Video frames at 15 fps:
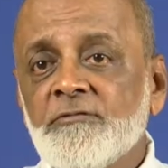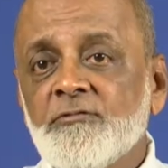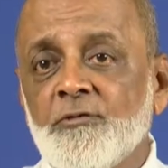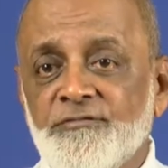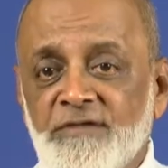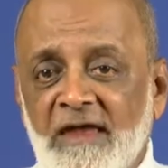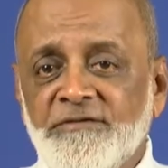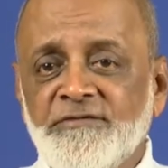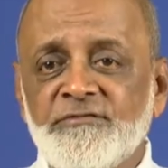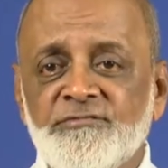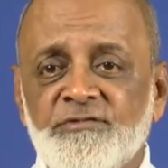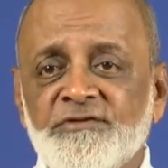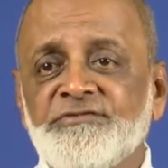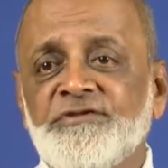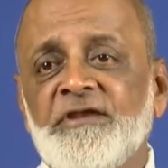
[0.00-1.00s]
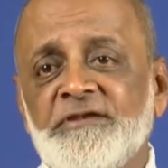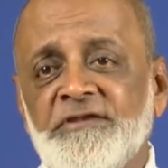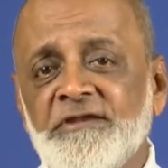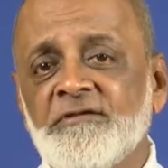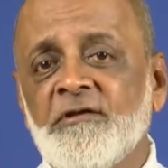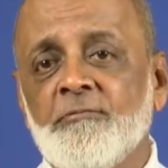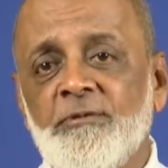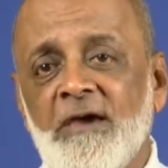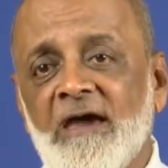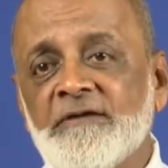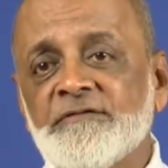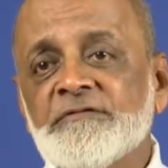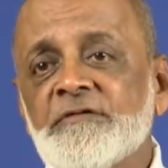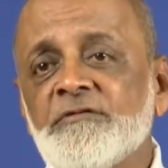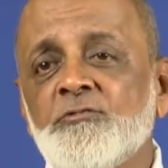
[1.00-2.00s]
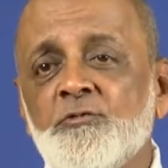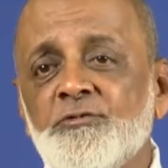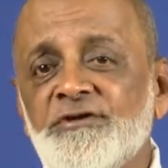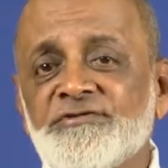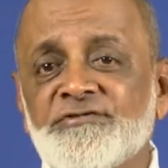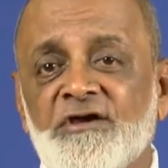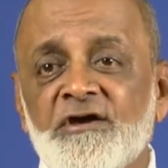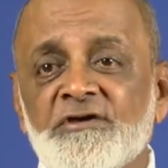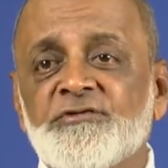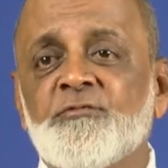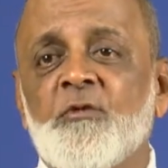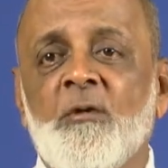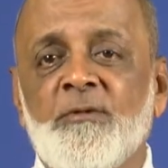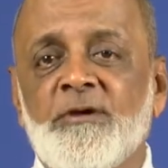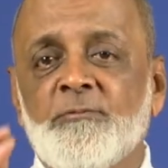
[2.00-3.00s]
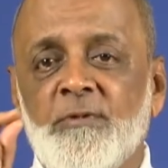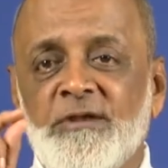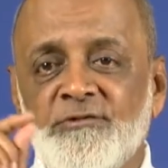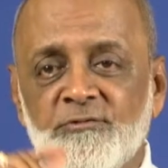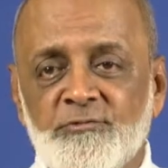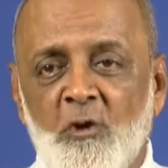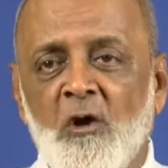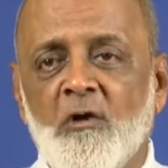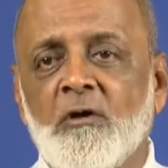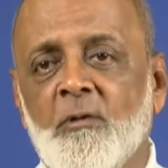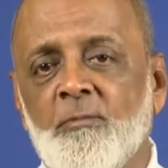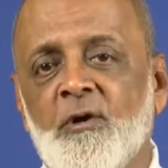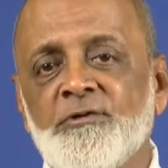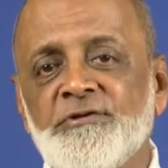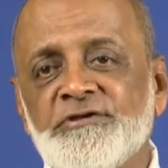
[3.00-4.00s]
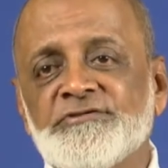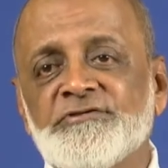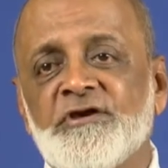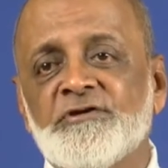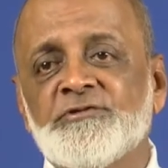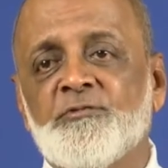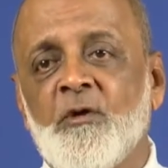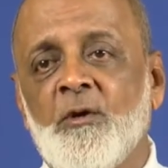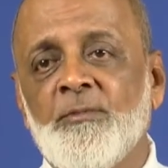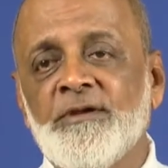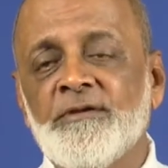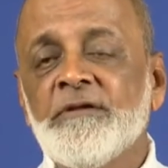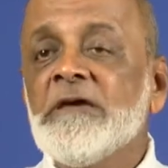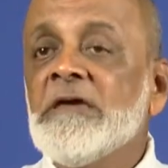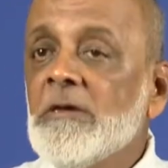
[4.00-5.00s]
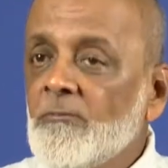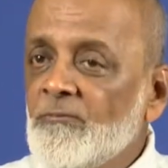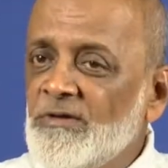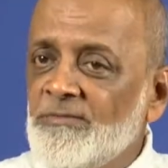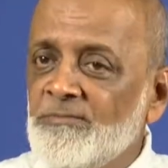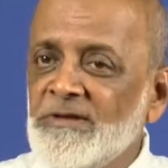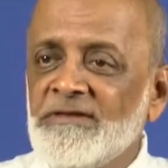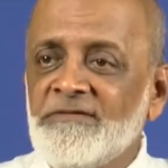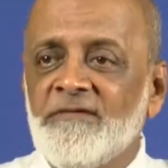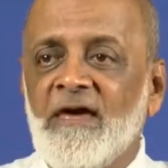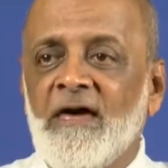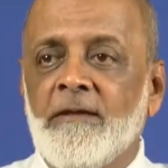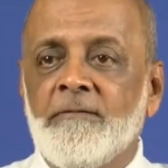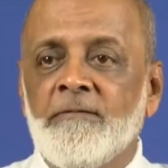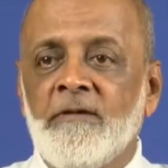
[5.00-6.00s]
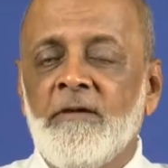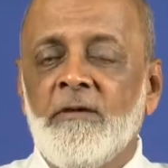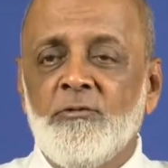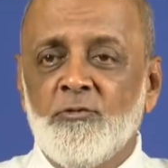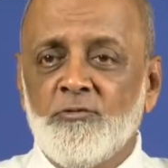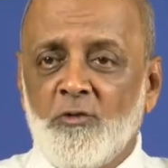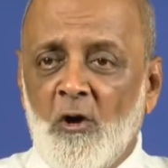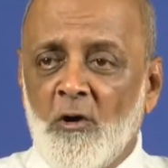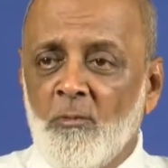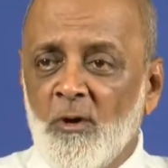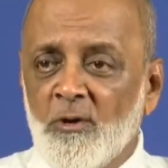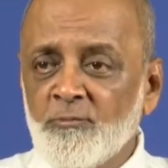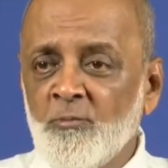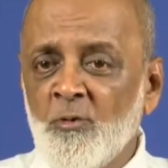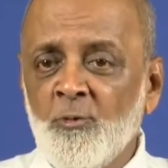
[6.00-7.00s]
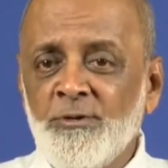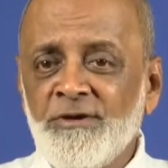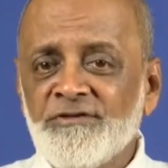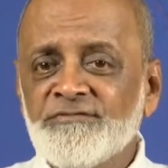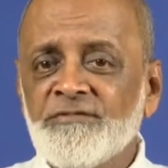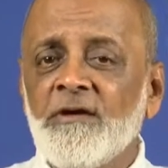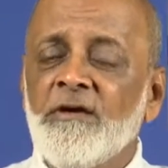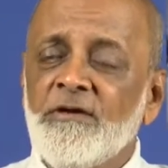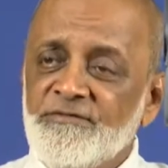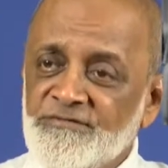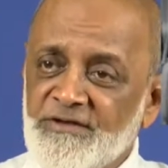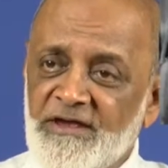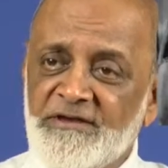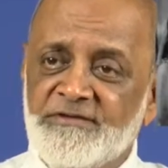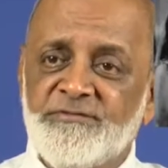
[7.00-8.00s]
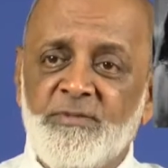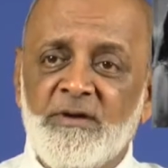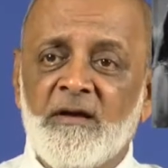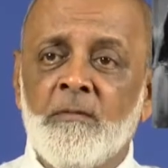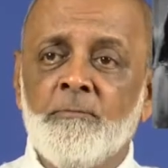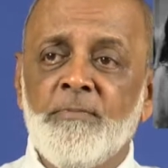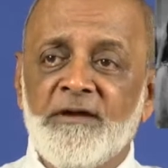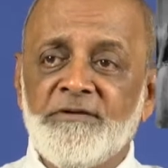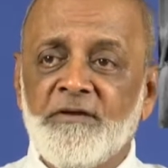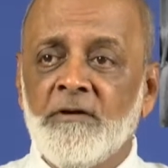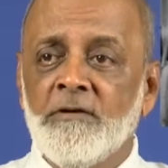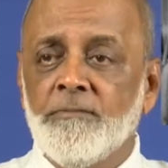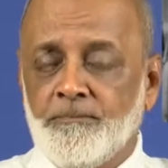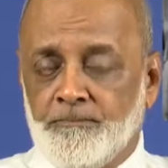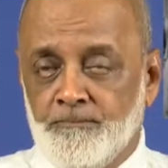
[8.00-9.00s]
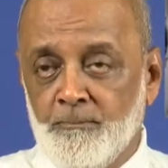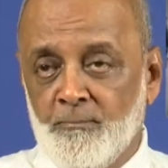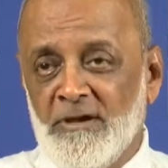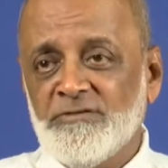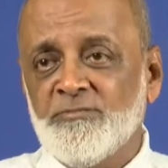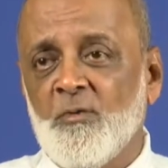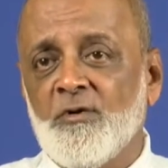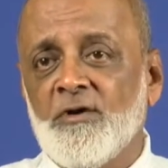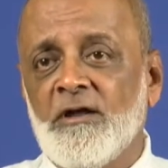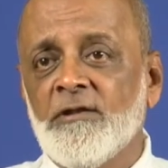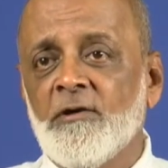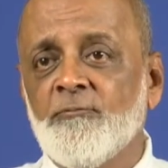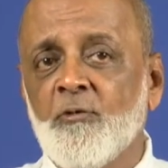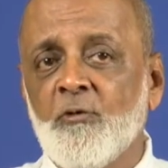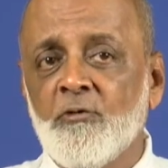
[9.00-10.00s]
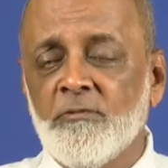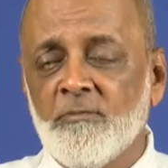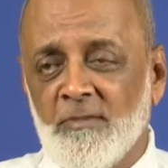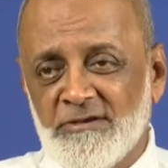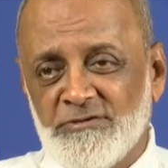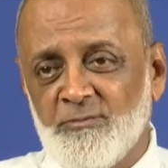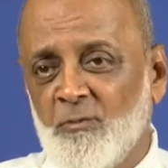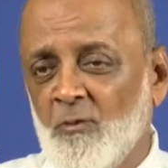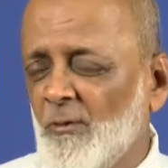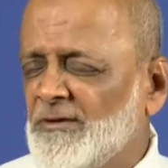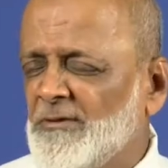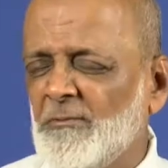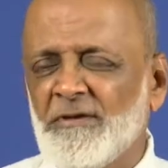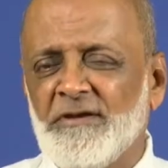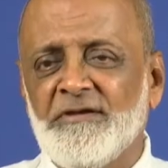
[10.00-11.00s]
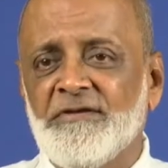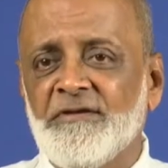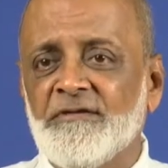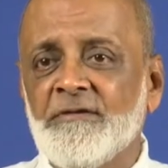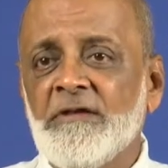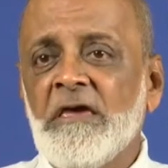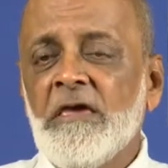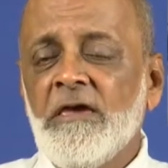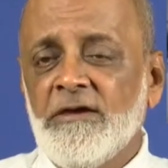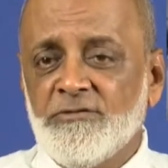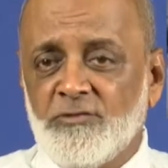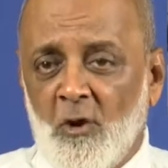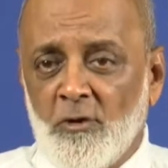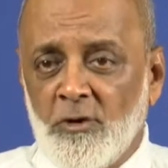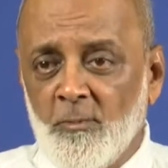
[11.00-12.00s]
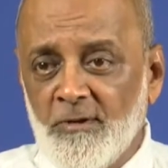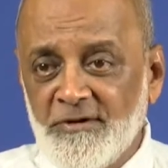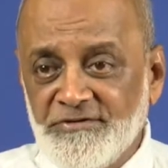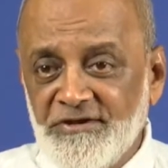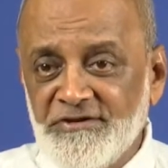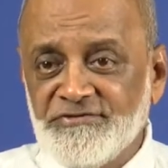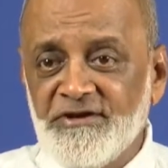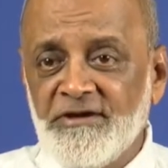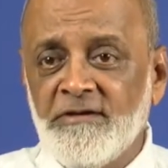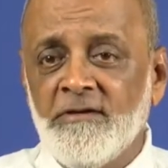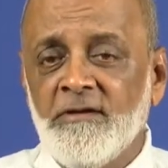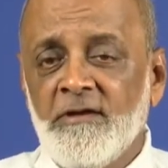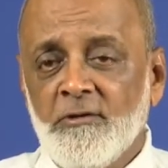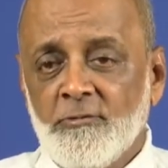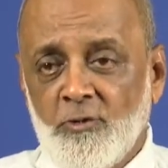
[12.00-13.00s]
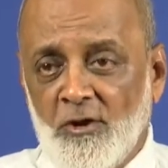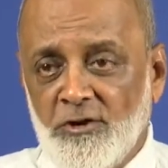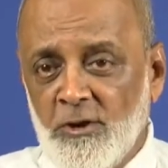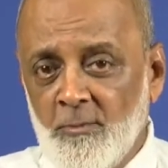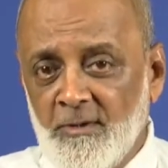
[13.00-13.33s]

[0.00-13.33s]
So that is just stating the facts. You discuss from it. When you talk about discuss from it, we mean that. You talk about movies, say it's become better, much more colorful, much more whatever it is. It's talking about teaching, talking